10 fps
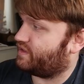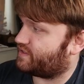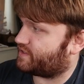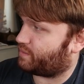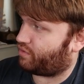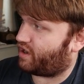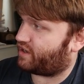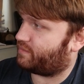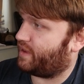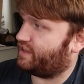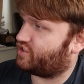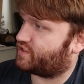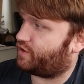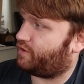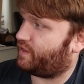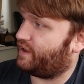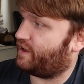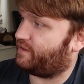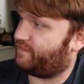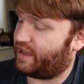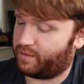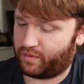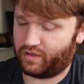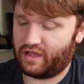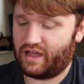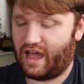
This is the product page. It's currently unavailable.